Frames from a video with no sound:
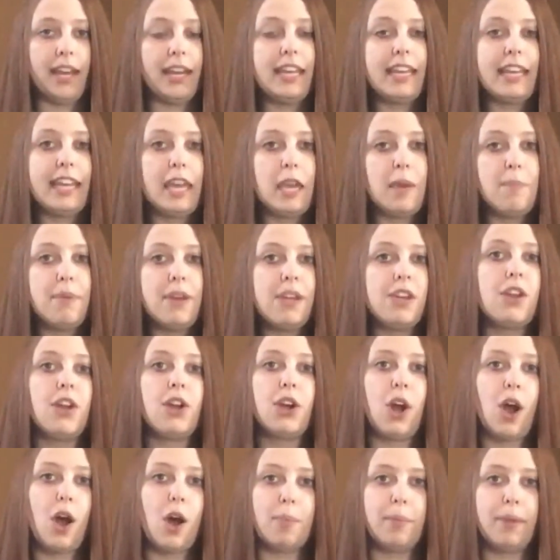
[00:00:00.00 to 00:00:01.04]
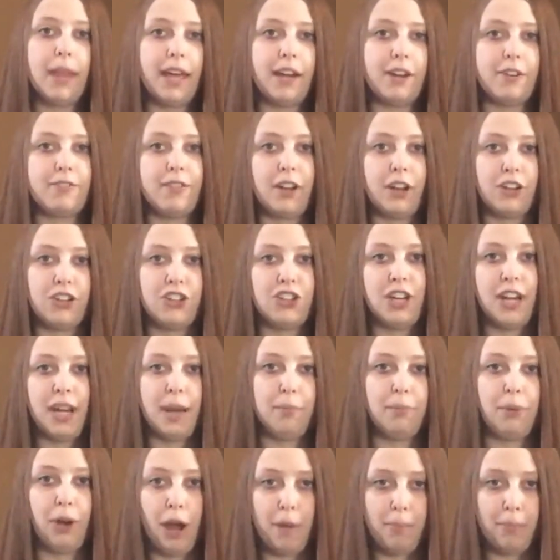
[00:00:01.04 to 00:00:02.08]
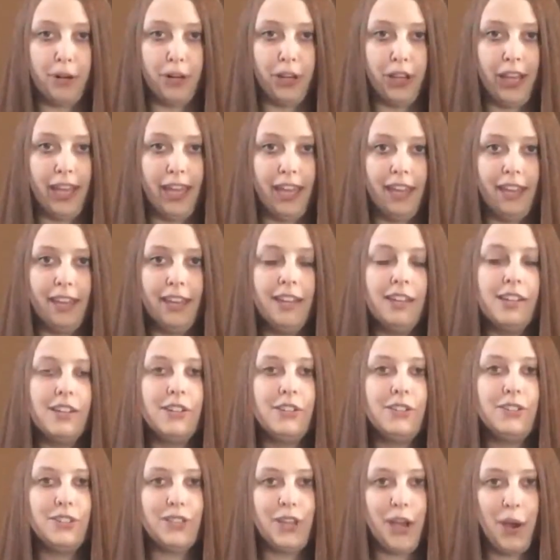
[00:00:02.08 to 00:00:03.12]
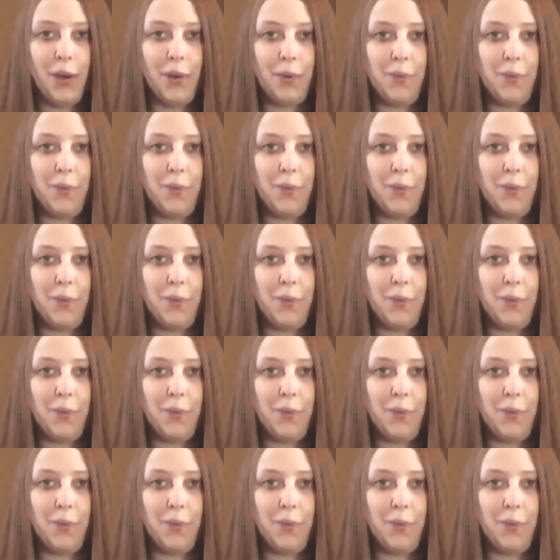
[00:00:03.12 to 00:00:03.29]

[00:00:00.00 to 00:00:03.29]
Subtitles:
in keeping your gallbladder functioning properly. So,